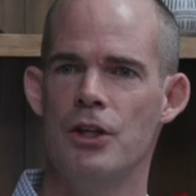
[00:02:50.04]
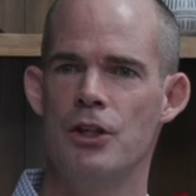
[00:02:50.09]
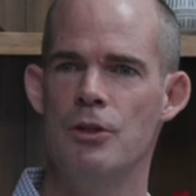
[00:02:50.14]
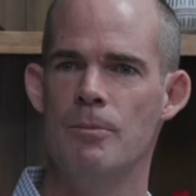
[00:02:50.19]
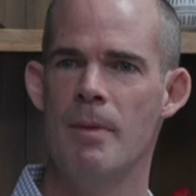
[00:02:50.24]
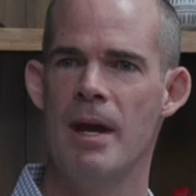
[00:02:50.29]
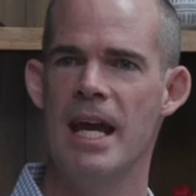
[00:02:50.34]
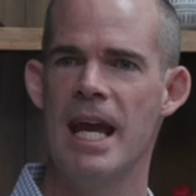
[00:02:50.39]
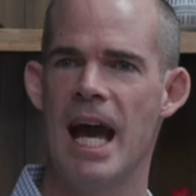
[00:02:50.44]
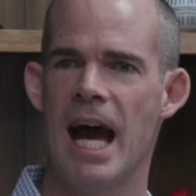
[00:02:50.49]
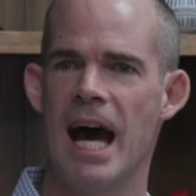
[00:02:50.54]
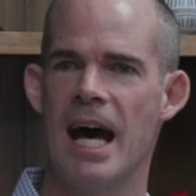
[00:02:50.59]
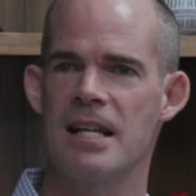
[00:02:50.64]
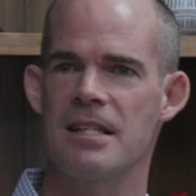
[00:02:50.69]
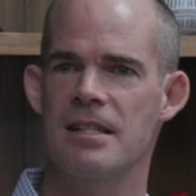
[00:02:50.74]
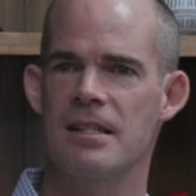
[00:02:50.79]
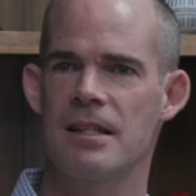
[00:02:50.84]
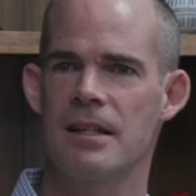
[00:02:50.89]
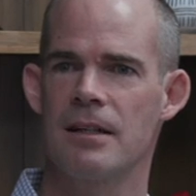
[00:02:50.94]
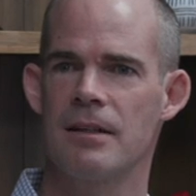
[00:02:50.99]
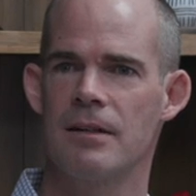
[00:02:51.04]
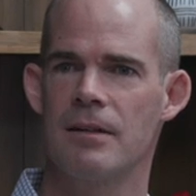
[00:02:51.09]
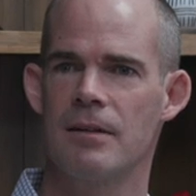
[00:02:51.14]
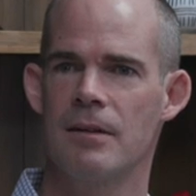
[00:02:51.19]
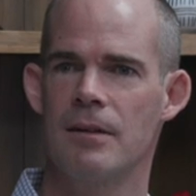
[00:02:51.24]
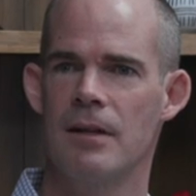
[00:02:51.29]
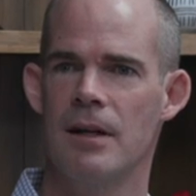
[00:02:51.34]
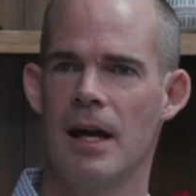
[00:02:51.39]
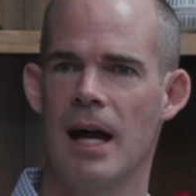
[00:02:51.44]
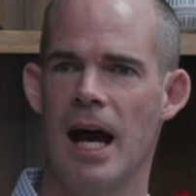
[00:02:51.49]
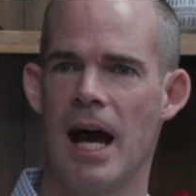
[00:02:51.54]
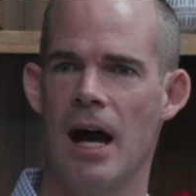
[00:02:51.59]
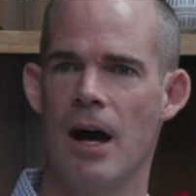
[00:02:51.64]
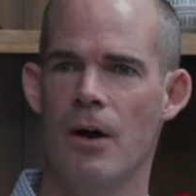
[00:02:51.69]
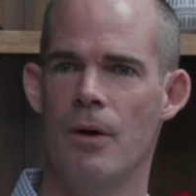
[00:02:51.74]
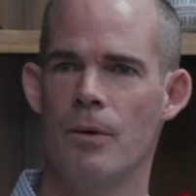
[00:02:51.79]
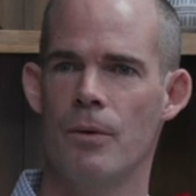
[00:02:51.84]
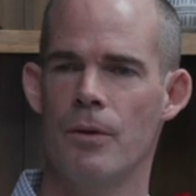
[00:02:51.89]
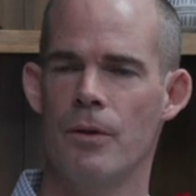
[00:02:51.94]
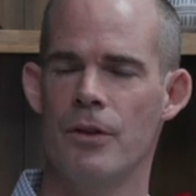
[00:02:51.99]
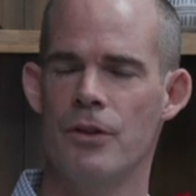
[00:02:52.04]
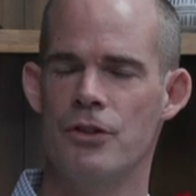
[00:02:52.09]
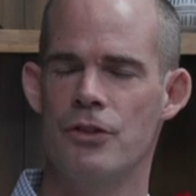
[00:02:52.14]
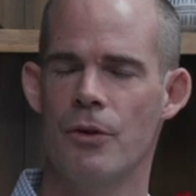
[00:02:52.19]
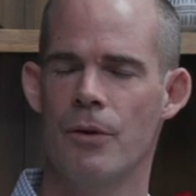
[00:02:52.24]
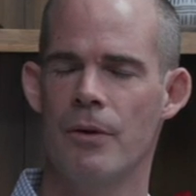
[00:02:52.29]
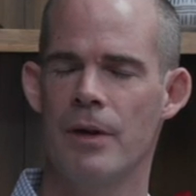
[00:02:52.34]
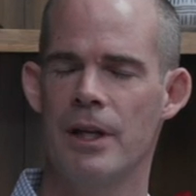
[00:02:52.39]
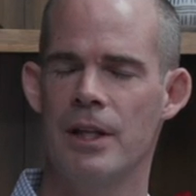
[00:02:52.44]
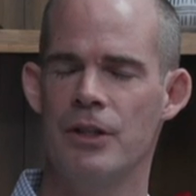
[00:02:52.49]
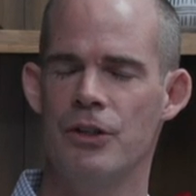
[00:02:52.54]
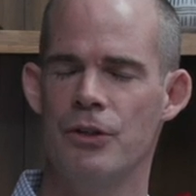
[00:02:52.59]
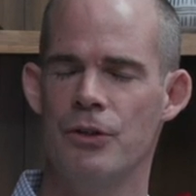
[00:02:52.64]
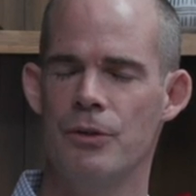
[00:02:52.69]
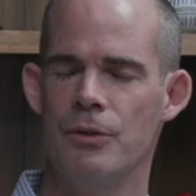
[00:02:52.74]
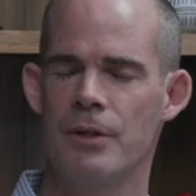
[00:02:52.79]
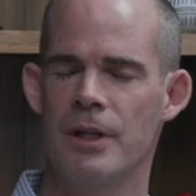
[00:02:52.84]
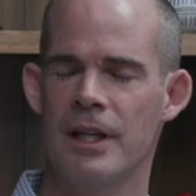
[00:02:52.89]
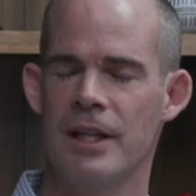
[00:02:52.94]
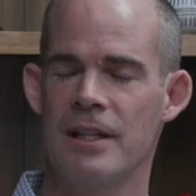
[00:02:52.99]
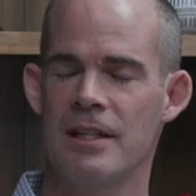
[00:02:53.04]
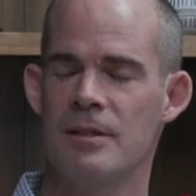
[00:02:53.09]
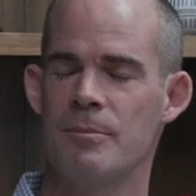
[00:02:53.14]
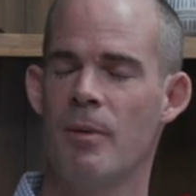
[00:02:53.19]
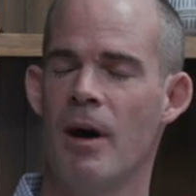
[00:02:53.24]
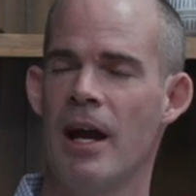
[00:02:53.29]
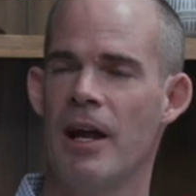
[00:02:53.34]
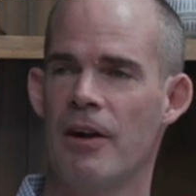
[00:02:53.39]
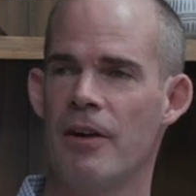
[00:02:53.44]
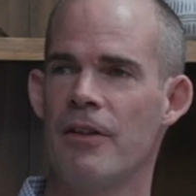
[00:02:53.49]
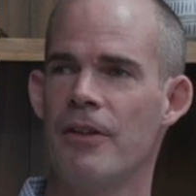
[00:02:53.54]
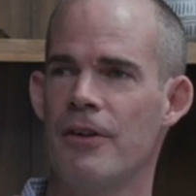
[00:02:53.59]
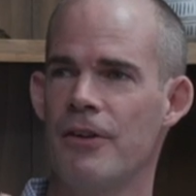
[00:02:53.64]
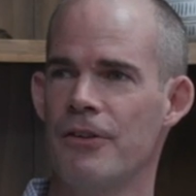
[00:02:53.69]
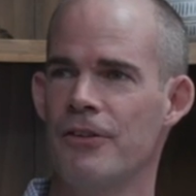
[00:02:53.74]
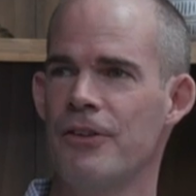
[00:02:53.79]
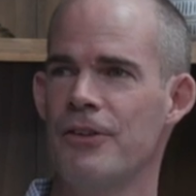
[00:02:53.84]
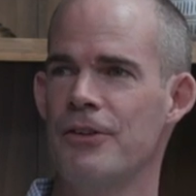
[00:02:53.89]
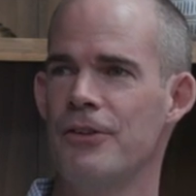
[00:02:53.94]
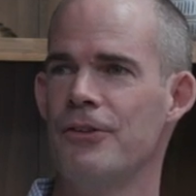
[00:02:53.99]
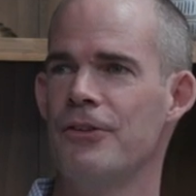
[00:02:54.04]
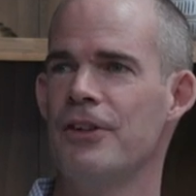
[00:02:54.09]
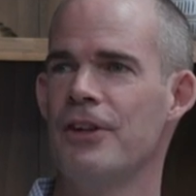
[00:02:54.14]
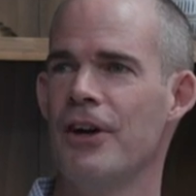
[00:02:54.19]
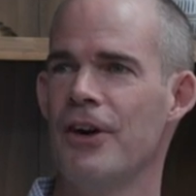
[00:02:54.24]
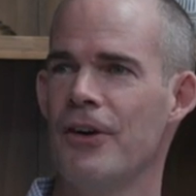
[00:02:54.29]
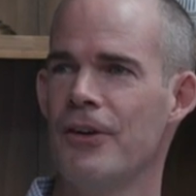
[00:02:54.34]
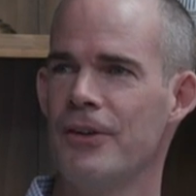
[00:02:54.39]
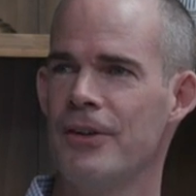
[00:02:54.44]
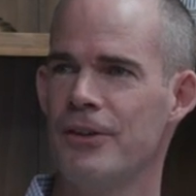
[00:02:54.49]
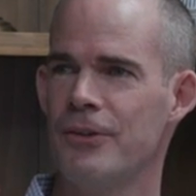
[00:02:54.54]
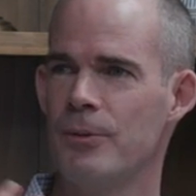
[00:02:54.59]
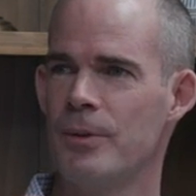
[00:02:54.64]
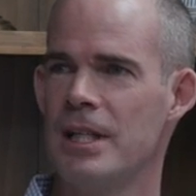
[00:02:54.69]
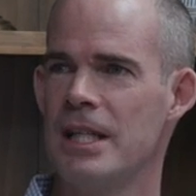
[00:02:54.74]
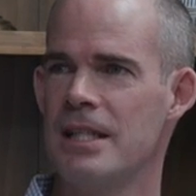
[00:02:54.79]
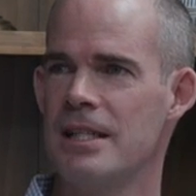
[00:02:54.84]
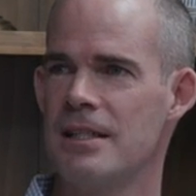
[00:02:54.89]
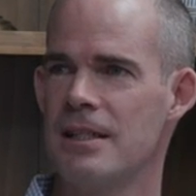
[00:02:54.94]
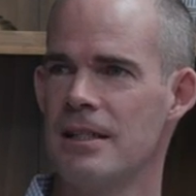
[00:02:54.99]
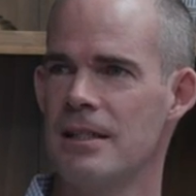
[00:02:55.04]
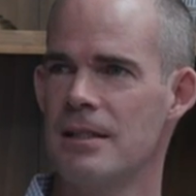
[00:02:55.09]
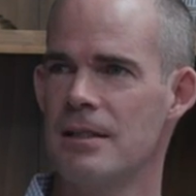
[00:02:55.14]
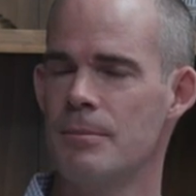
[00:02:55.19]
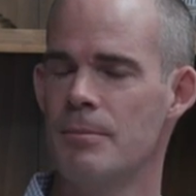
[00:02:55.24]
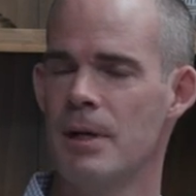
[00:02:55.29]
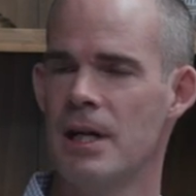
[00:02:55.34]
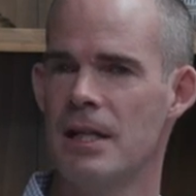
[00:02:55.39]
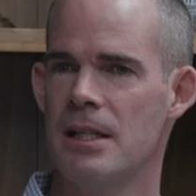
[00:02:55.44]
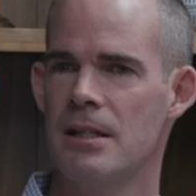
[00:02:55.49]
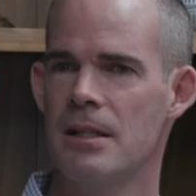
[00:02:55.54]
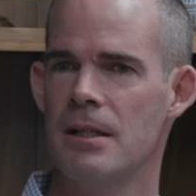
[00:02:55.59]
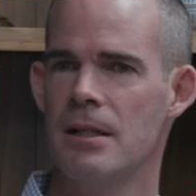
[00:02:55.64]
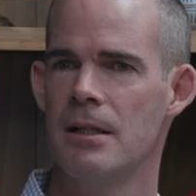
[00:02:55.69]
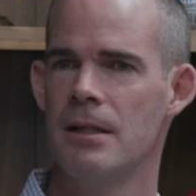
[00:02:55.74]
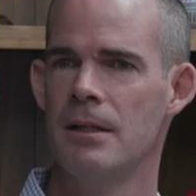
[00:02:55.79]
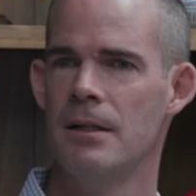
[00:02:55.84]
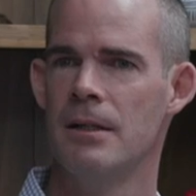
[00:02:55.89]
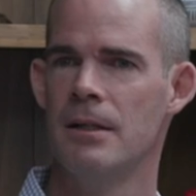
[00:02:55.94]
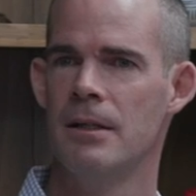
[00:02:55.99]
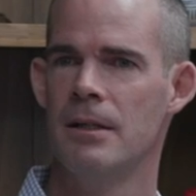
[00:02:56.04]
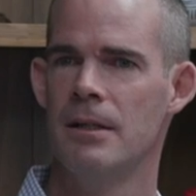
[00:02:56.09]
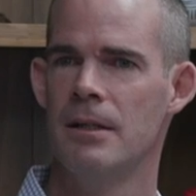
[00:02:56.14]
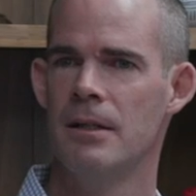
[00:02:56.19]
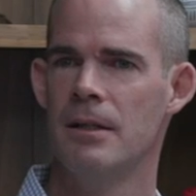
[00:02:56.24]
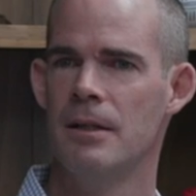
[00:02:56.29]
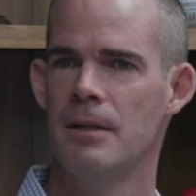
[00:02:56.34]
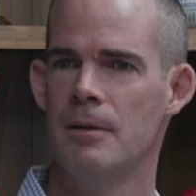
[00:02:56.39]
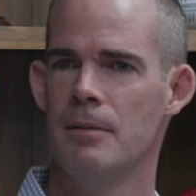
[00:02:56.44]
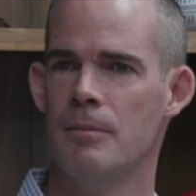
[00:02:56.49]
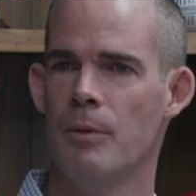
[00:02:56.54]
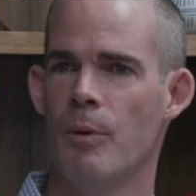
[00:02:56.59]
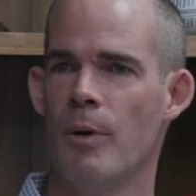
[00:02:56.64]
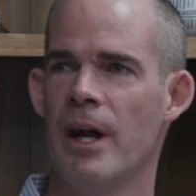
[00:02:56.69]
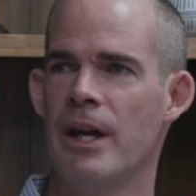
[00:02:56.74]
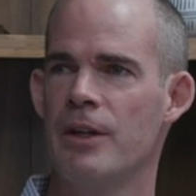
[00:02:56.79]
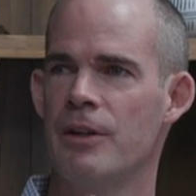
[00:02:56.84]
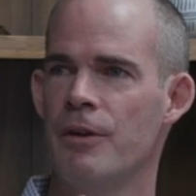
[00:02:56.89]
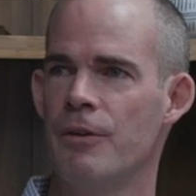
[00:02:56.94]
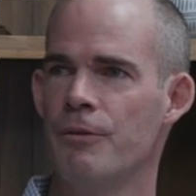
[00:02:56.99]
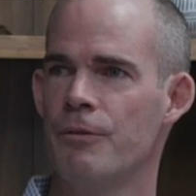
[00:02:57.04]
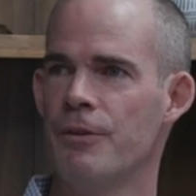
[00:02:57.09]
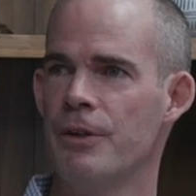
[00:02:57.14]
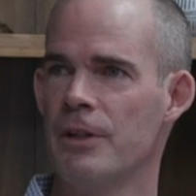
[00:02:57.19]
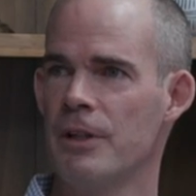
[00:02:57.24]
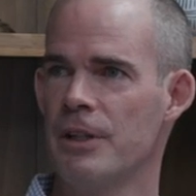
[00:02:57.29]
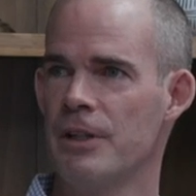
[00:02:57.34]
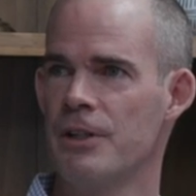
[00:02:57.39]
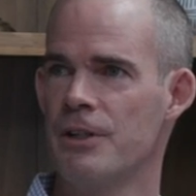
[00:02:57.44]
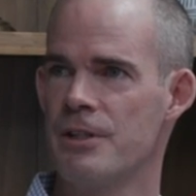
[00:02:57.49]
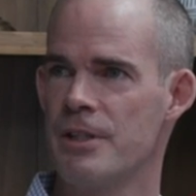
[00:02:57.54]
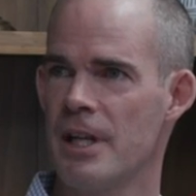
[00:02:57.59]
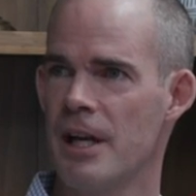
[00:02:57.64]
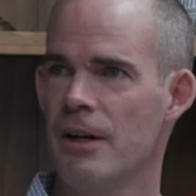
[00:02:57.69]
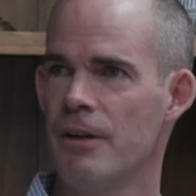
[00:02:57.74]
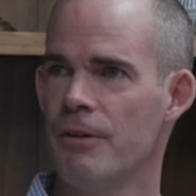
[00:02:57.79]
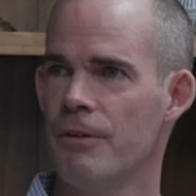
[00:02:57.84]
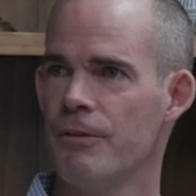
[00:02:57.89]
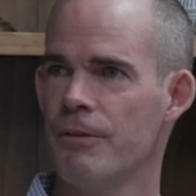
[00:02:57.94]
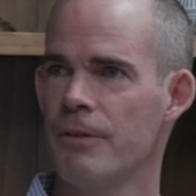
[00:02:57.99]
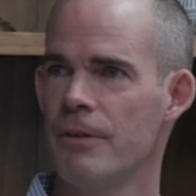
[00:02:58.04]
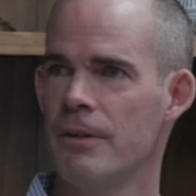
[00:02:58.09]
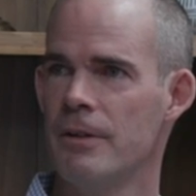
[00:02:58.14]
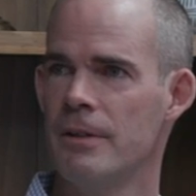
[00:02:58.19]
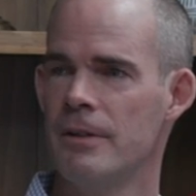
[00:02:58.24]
you may ask how the joy in you can inspire others, and you see all these witnesses, but why you don't feel it yourself?